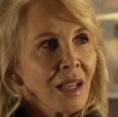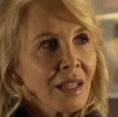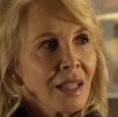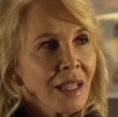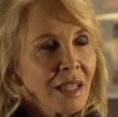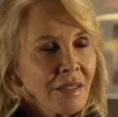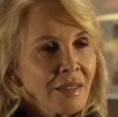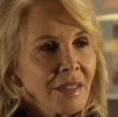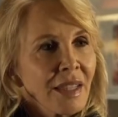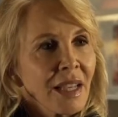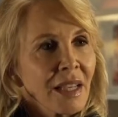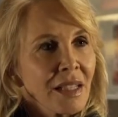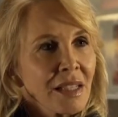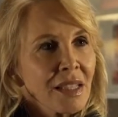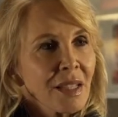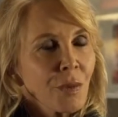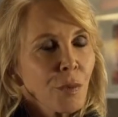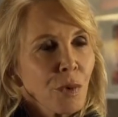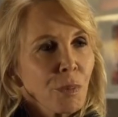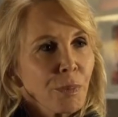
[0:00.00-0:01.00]
he
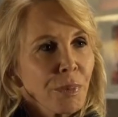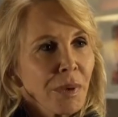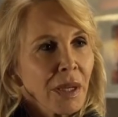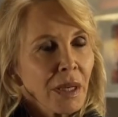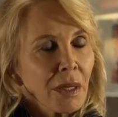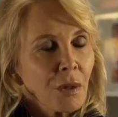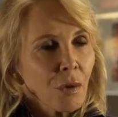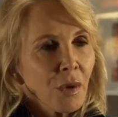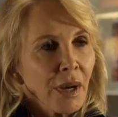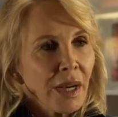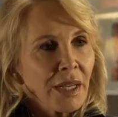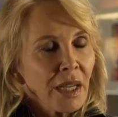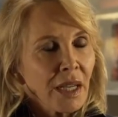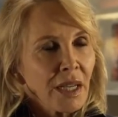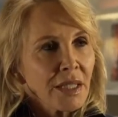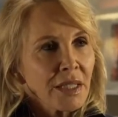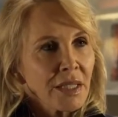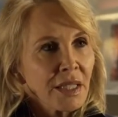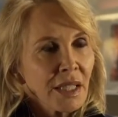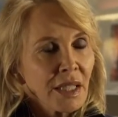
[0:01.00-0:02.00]
thinks it would be a great
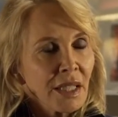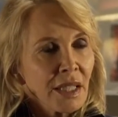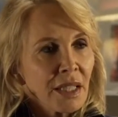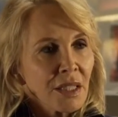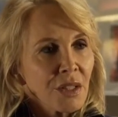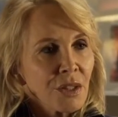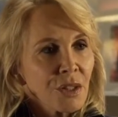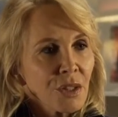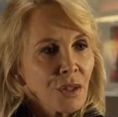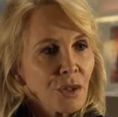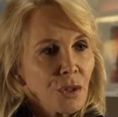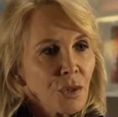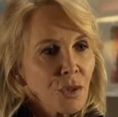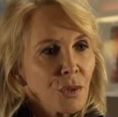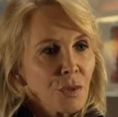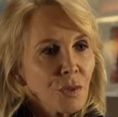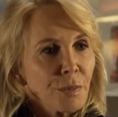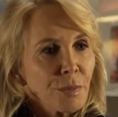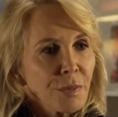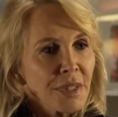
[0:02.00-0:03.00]
idea
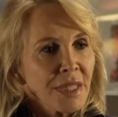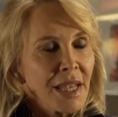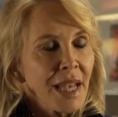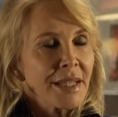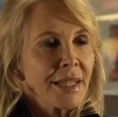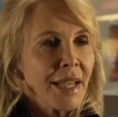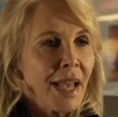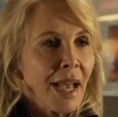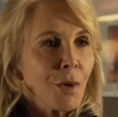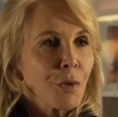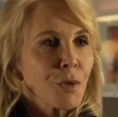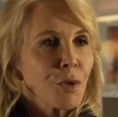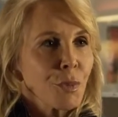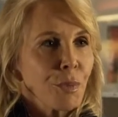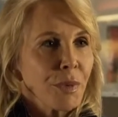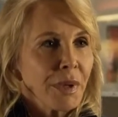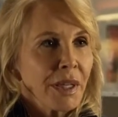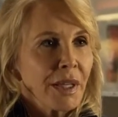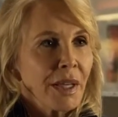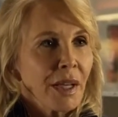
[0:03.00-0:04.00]
to set out to
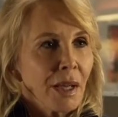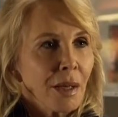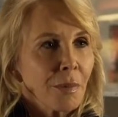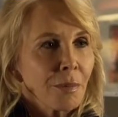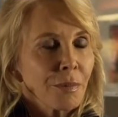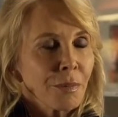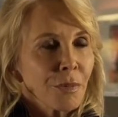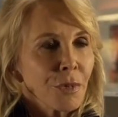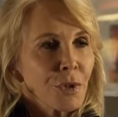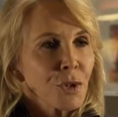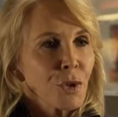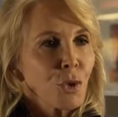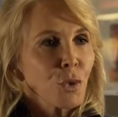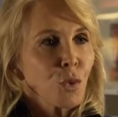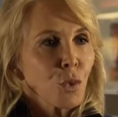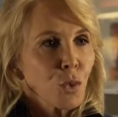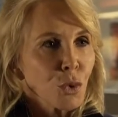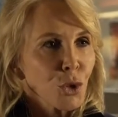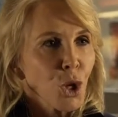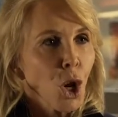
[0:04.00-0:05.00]
become the
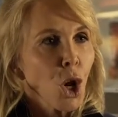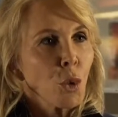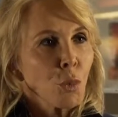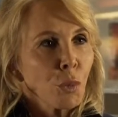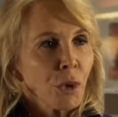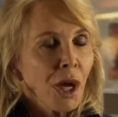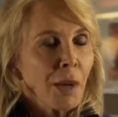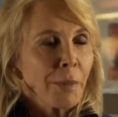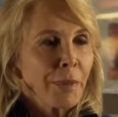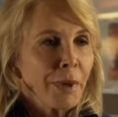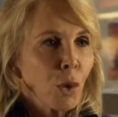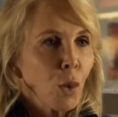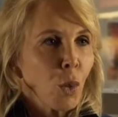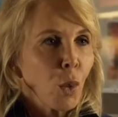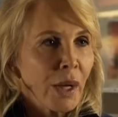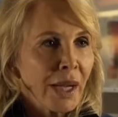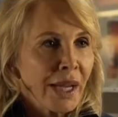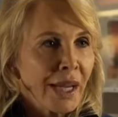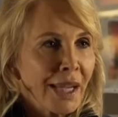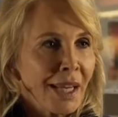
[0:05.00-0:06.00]
school's homecoming
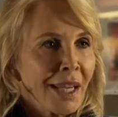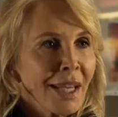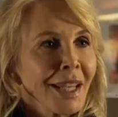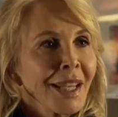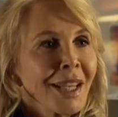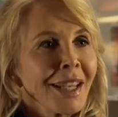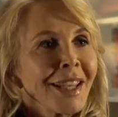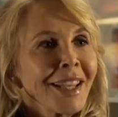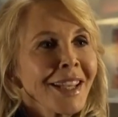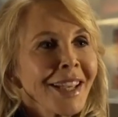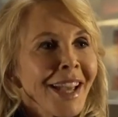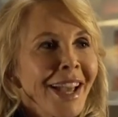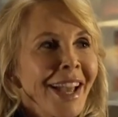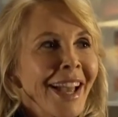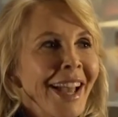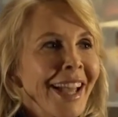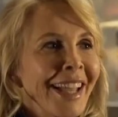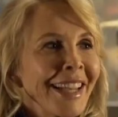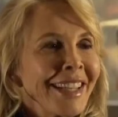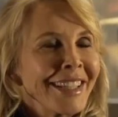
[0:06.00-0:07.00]
queen.
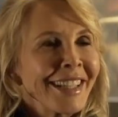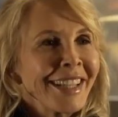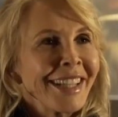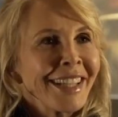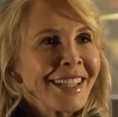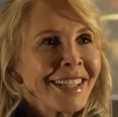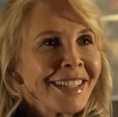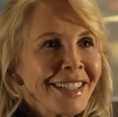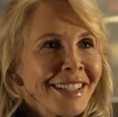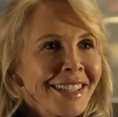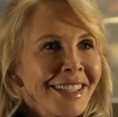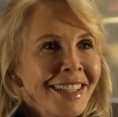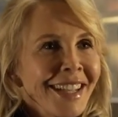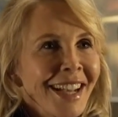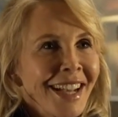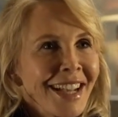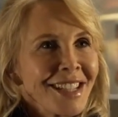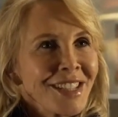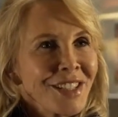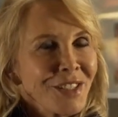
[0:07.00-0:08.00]
And
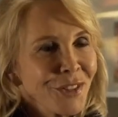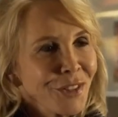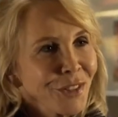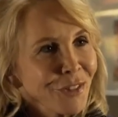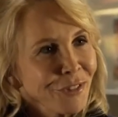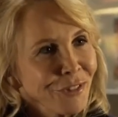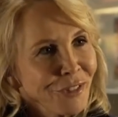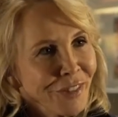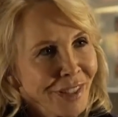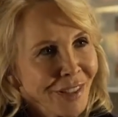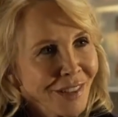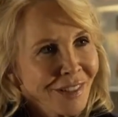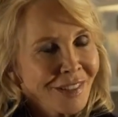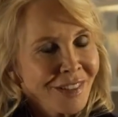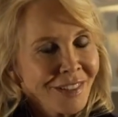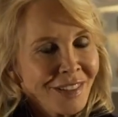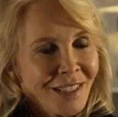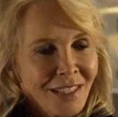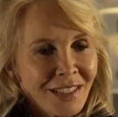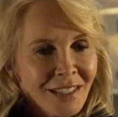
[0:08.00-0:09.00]
as you can
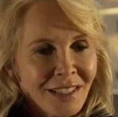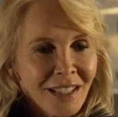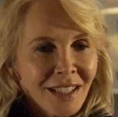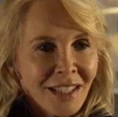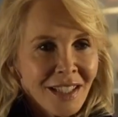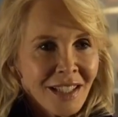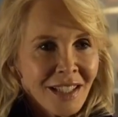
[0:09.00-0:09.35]
feel that